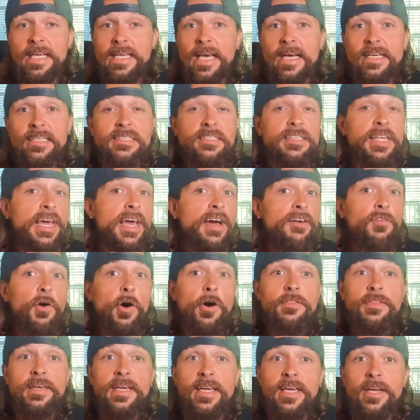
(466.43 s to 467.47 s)
Yes, they have
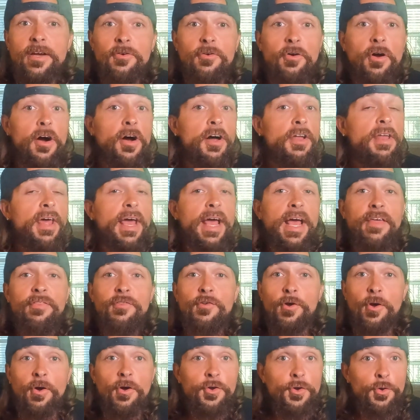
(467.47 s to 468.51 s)
all the gear on and
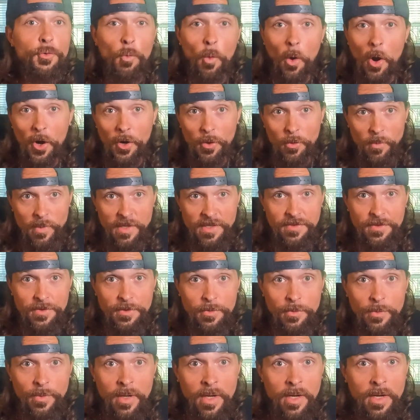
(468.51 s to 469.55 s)
they're underwater with
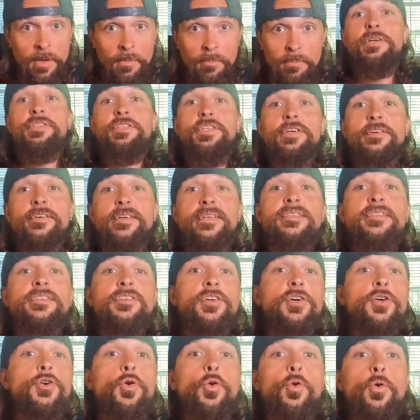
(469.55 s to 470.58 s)
you, but there
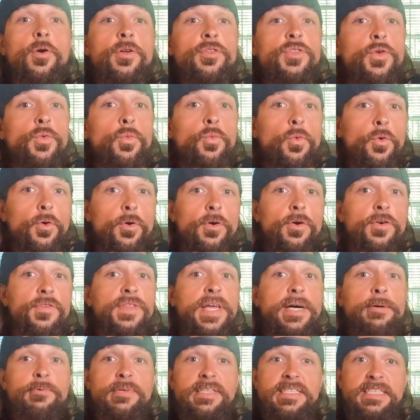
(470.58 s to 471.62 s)
isn't a court in the
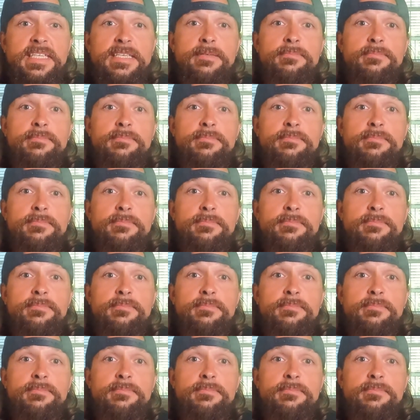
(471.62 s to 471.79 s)
world that would